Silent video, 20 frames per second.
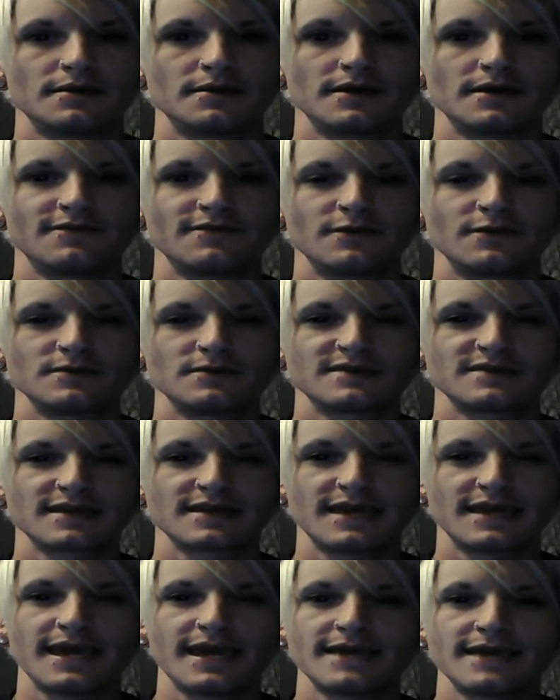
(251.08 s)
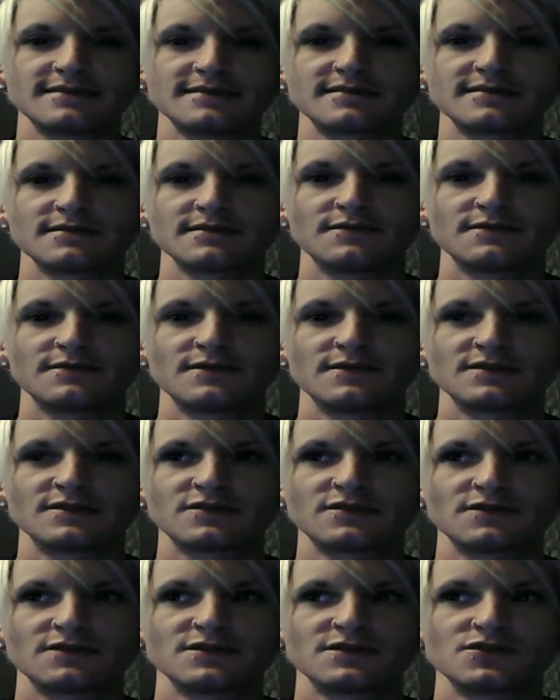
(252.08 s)
now, if it was a case
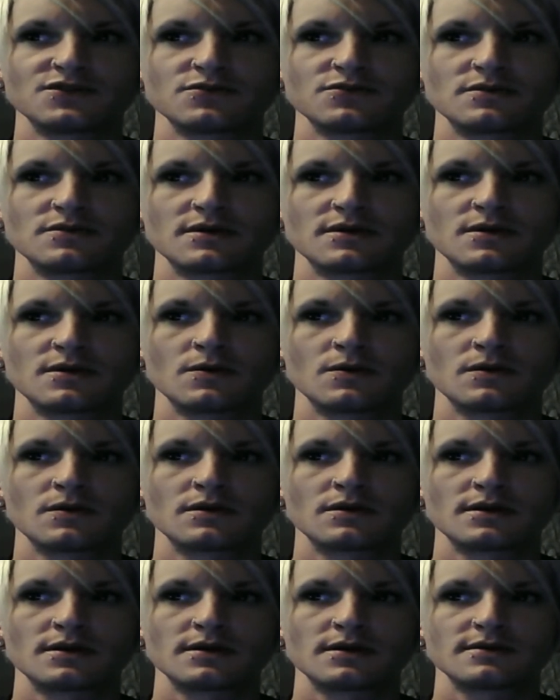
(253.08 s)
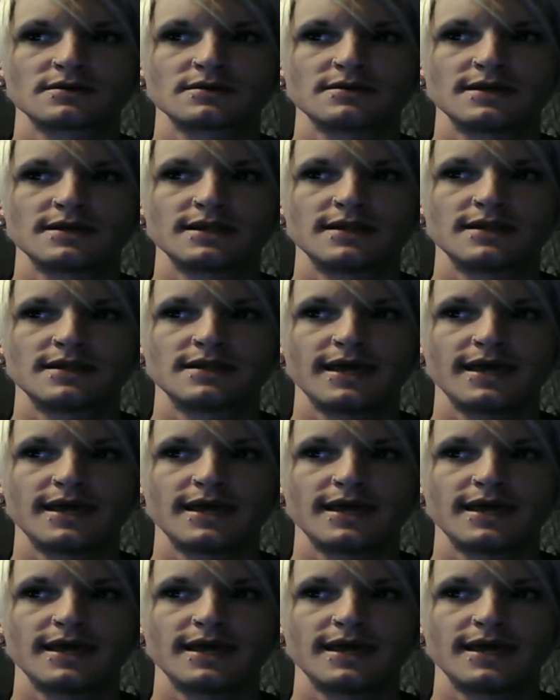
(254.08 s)
of a servitor or